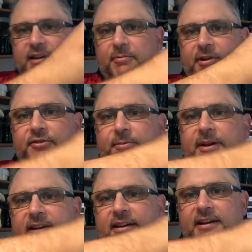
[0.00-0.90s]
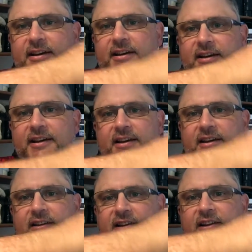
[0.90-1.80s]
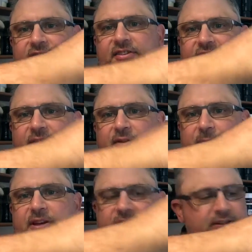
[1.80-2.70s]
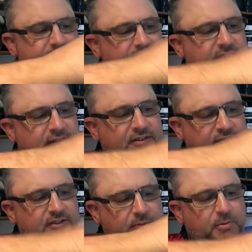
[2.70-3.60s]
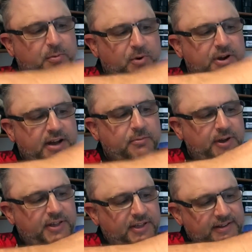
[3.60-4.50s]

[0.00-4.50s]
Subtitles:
come around this way, and let's give it a beat and see what we wind up with.